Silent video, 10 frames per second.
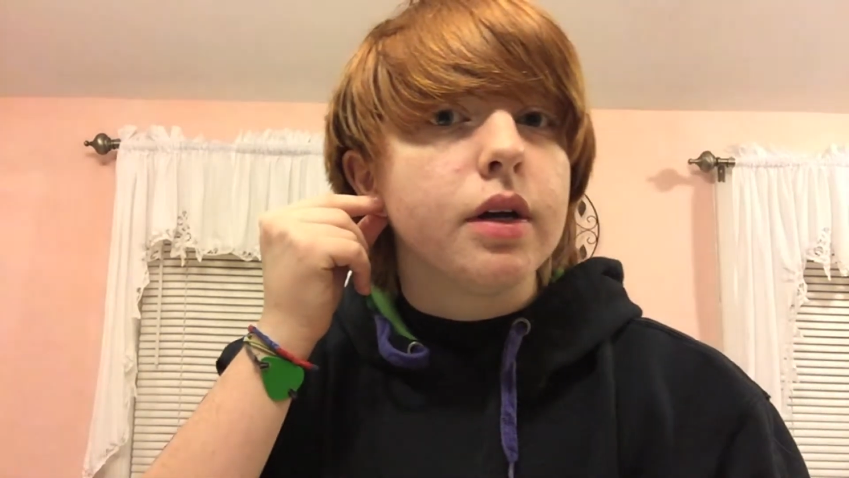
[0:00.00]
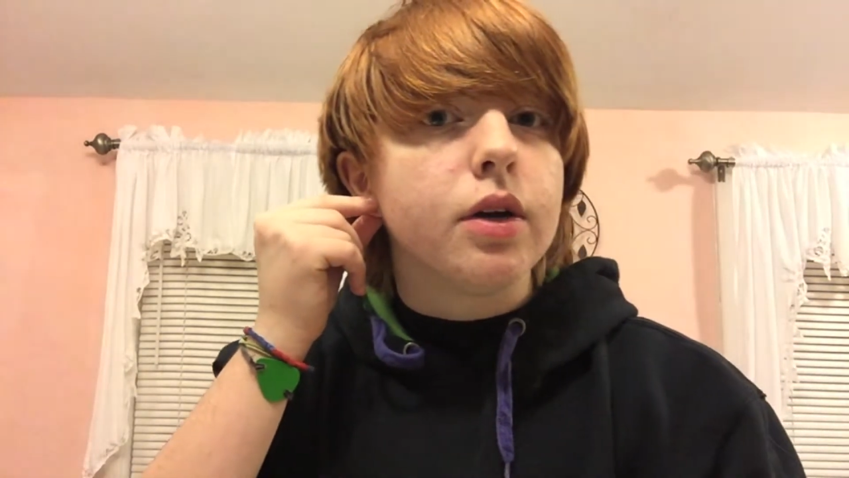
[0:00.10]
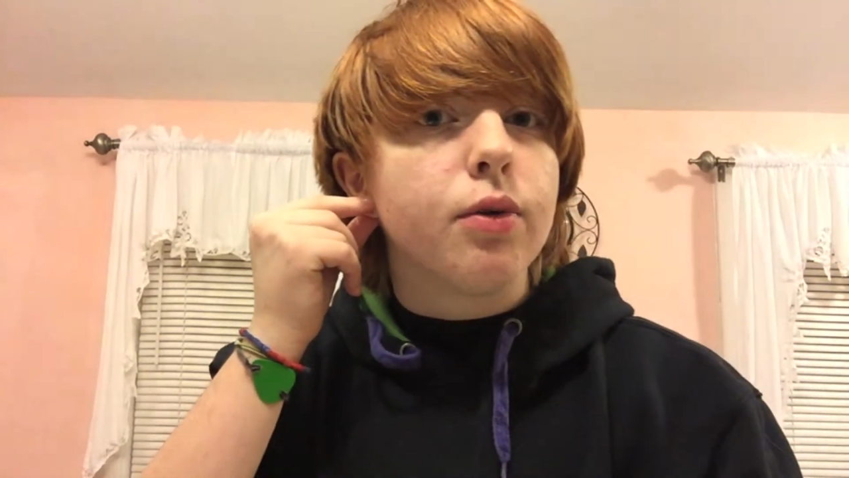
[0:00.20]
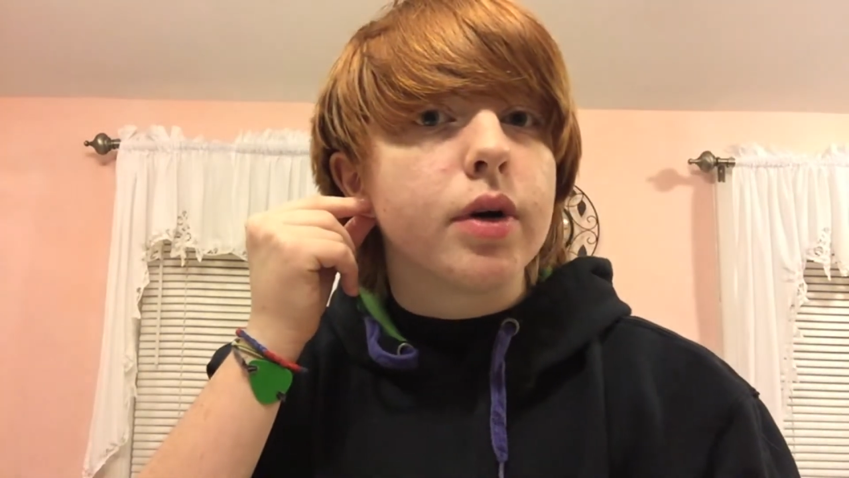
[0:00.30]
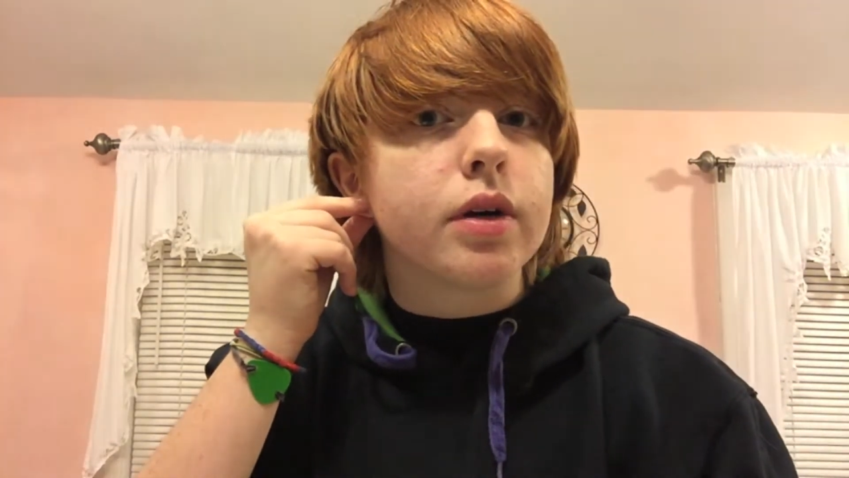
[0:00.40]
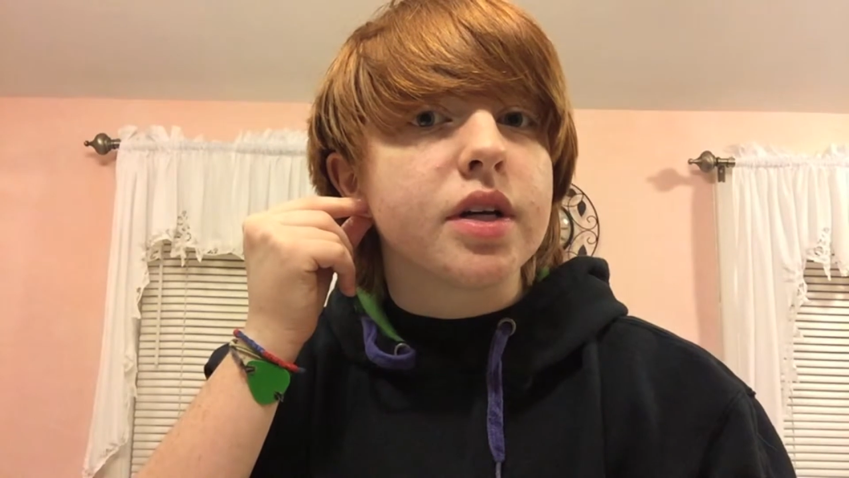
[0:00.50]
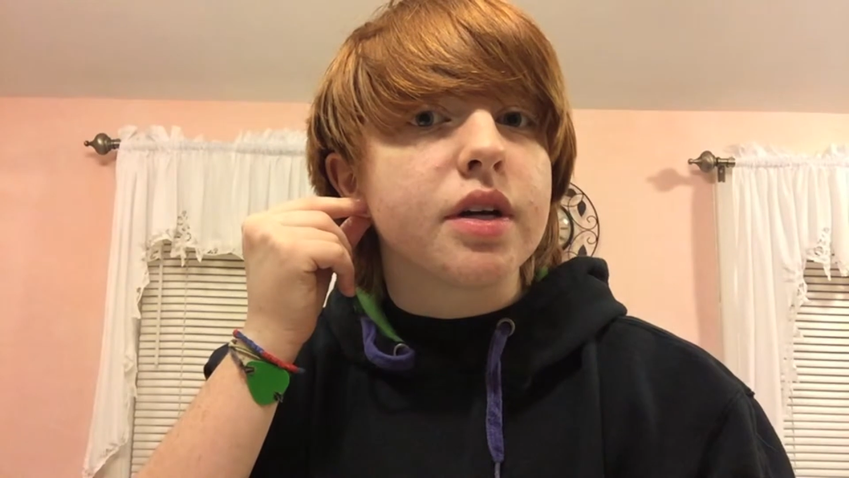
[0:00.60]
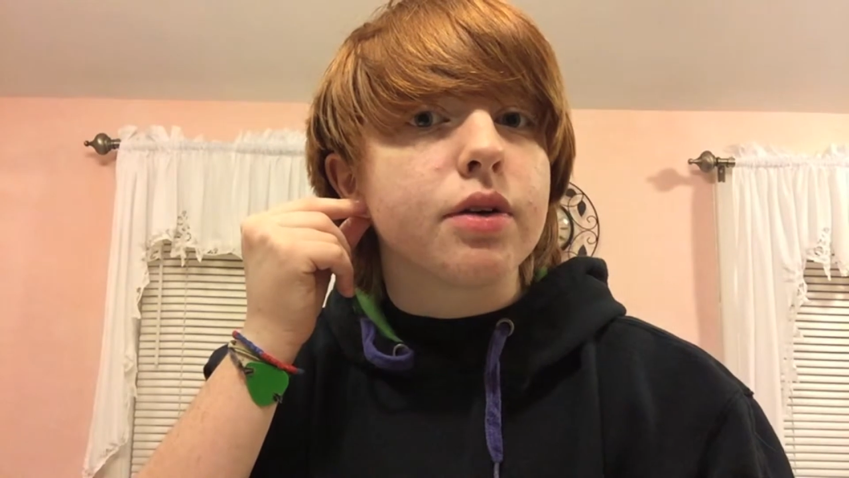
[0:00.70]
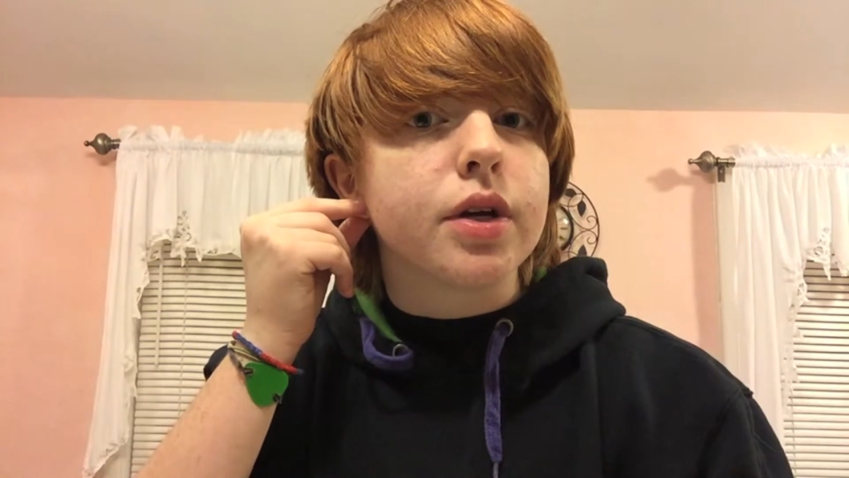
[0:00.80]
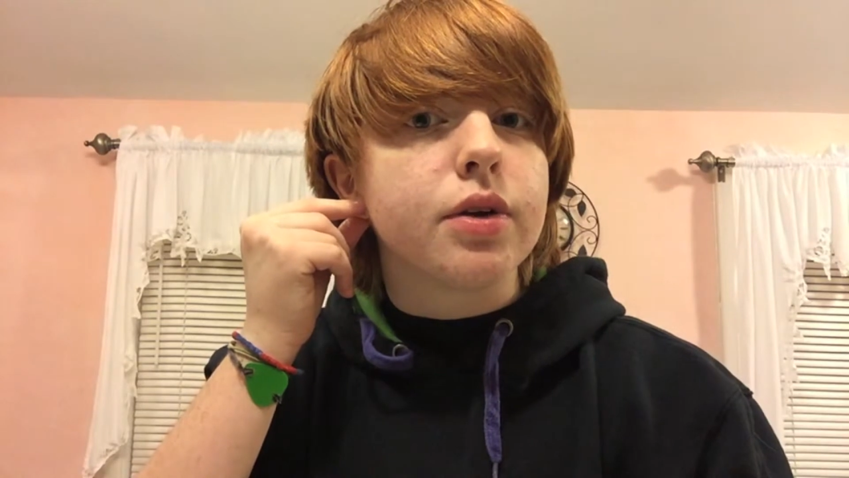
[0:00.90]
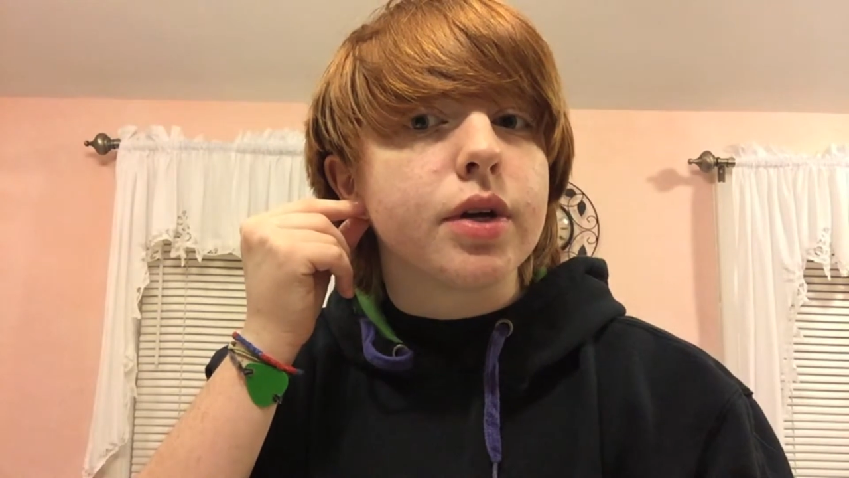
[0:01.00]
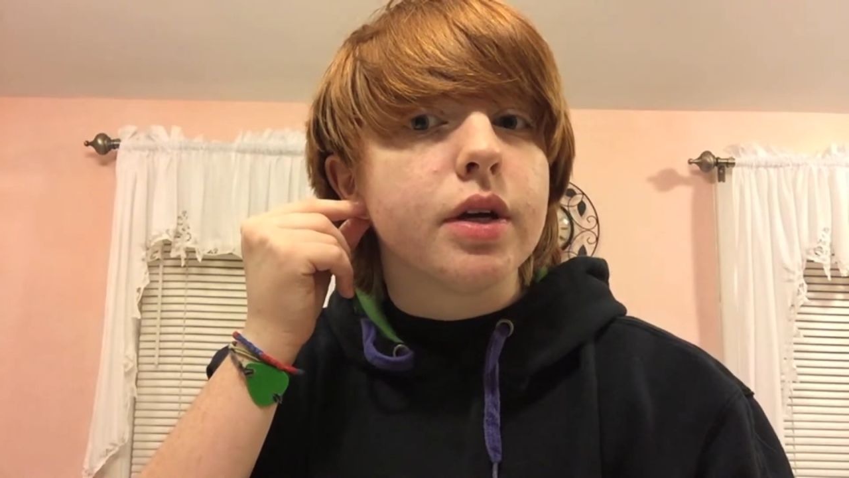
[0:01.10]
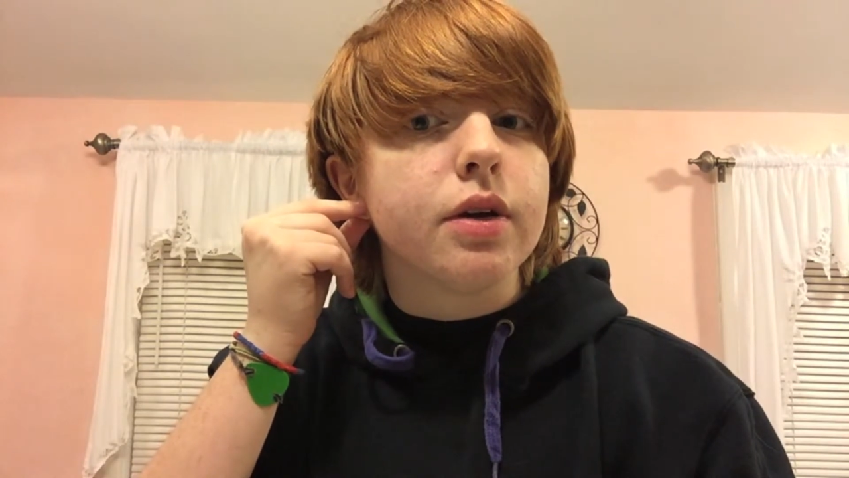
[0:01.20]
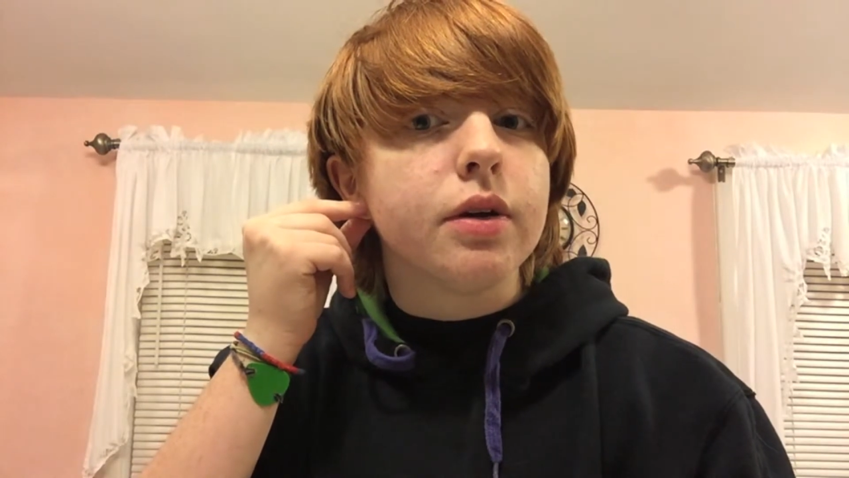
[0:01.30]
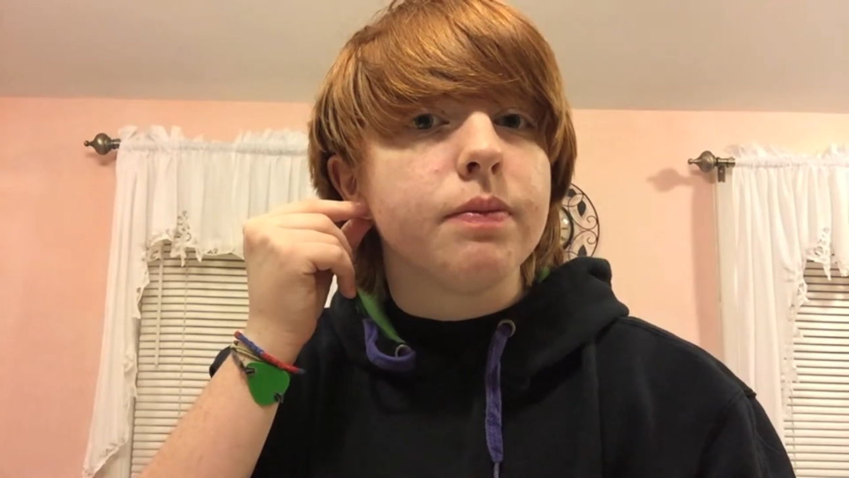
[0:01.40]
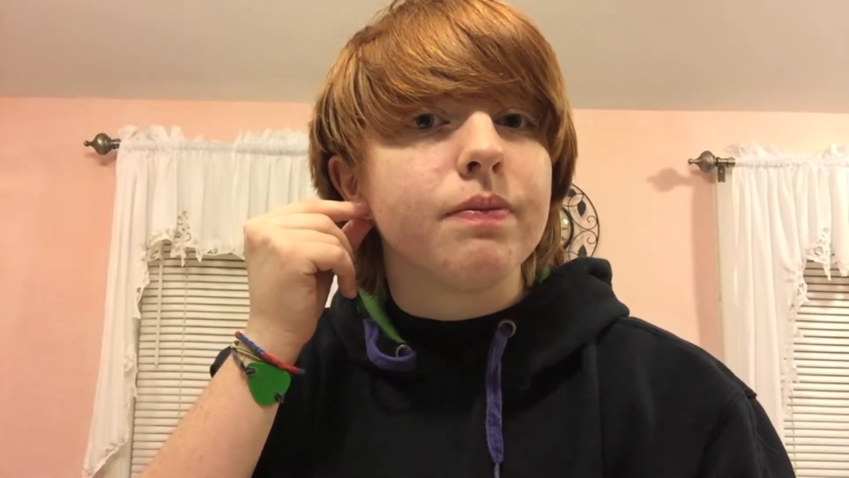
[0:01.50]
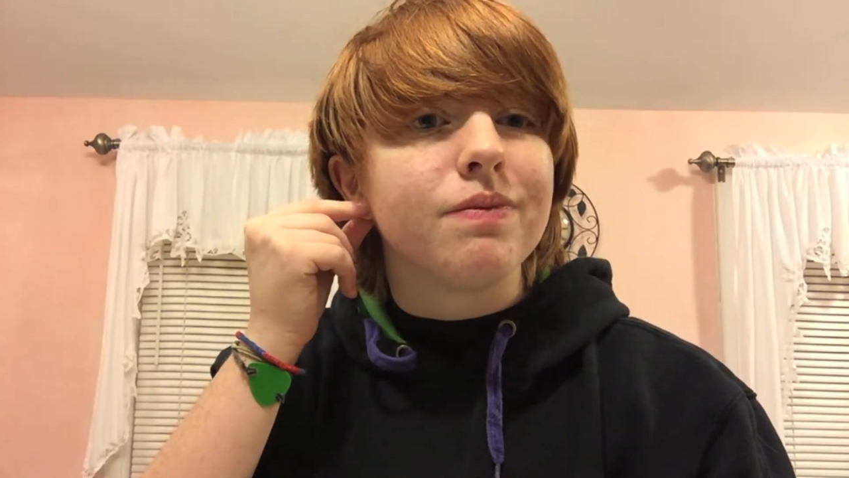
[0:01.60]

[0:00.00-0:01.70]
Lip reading: You don't want to tear your ear.